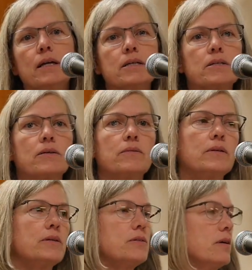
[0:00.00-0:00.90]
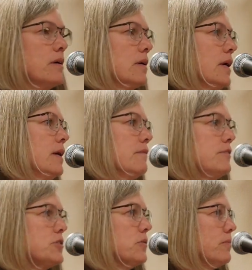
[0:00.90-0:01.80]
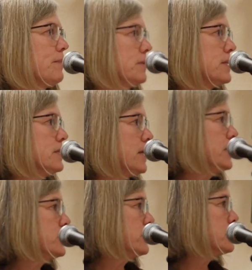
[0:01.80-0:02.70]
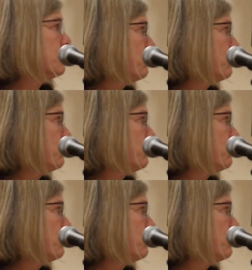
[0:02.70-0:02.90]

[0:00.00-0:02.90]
So these are visual representations of